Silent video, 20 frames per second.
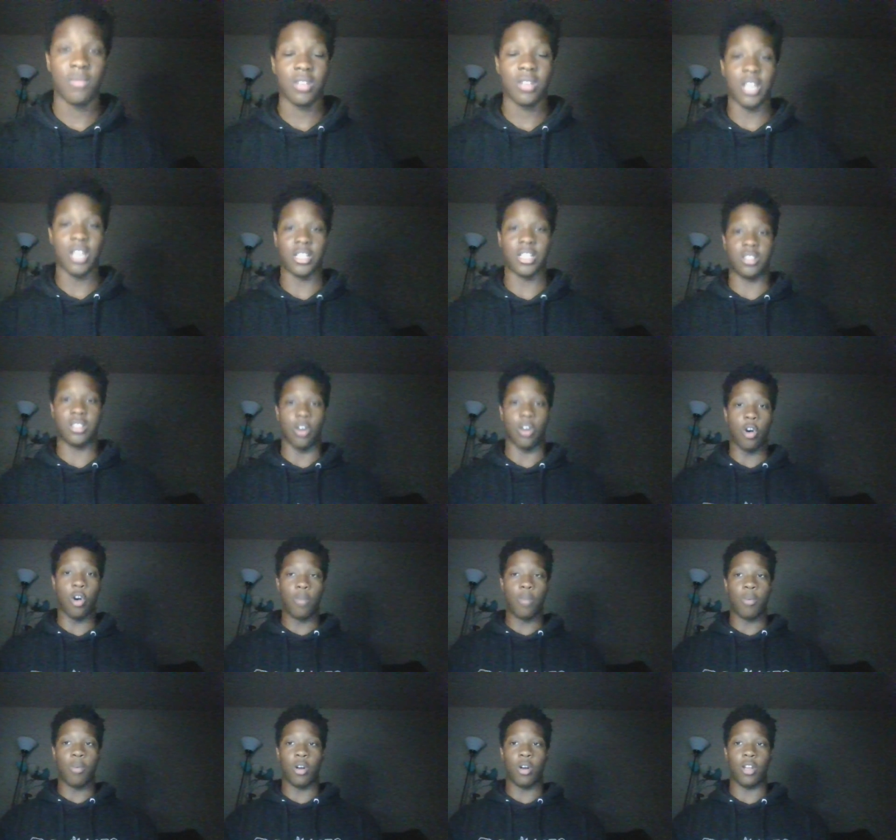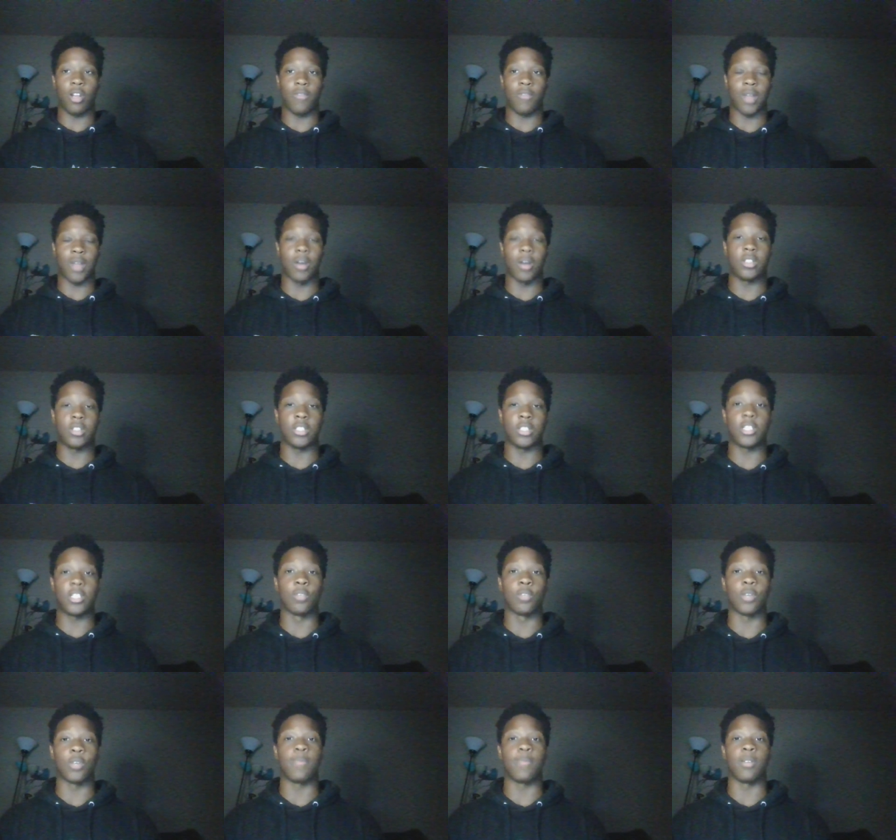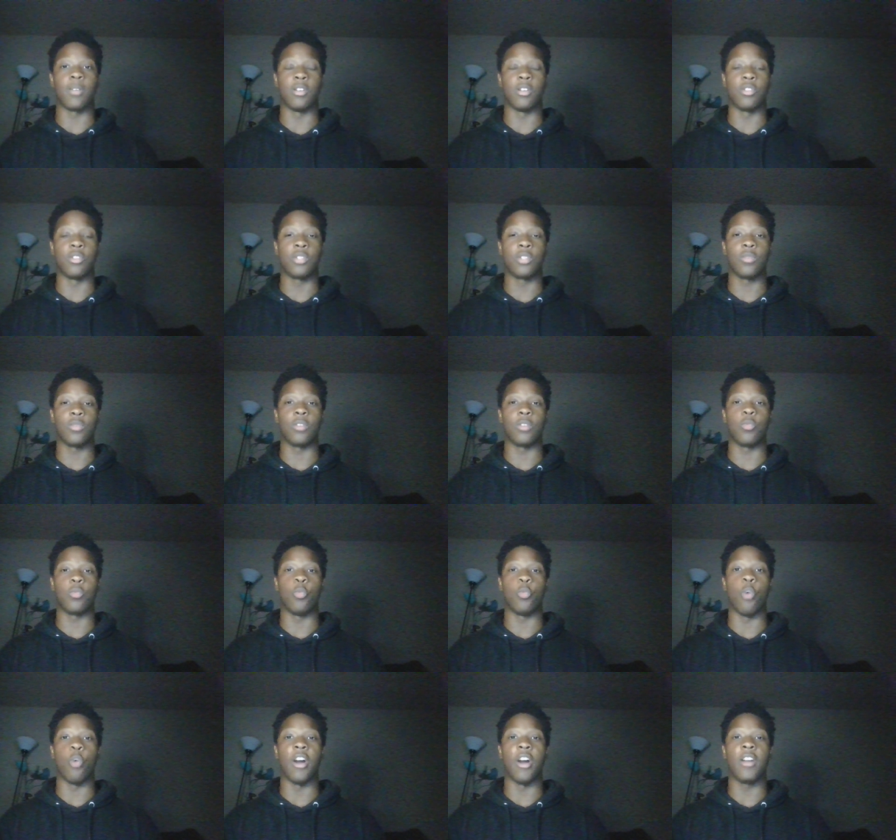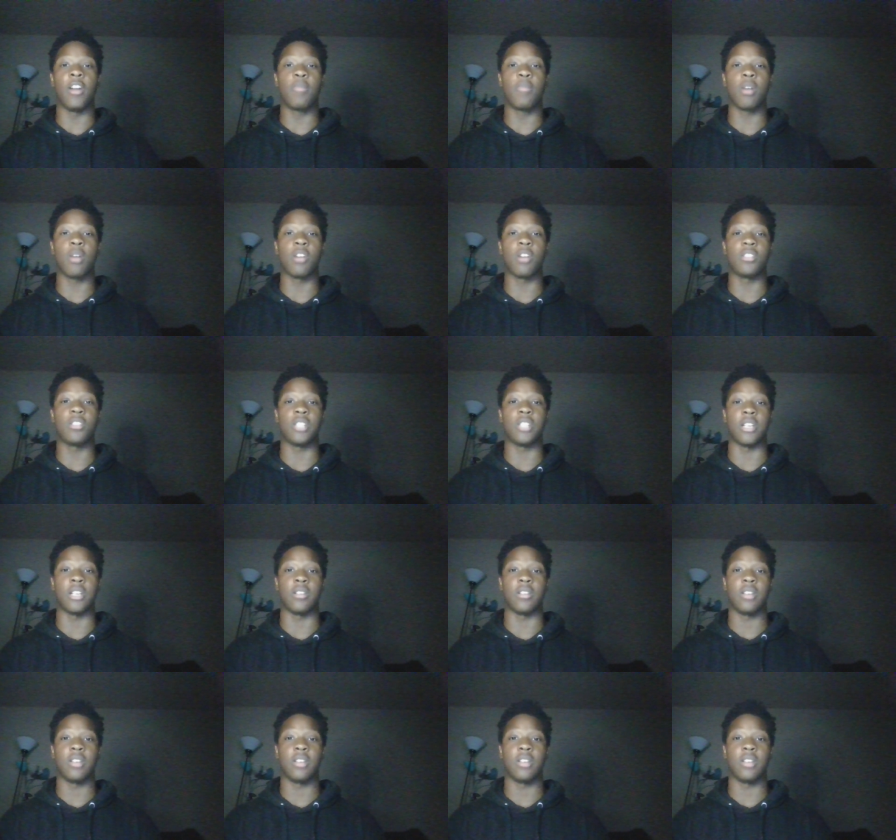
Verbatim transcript: Is the whole point of marriage is to reproduce with one person